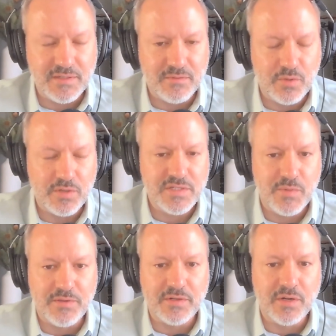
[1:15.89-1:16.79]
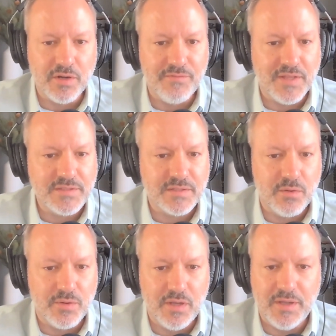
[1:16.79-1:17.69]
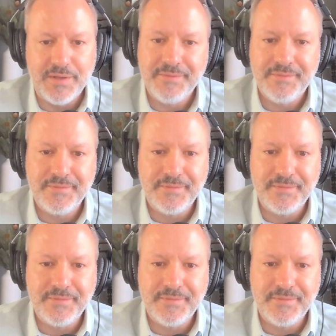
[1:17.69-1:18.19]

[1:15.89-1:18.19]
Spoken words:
And what are some other current events going on?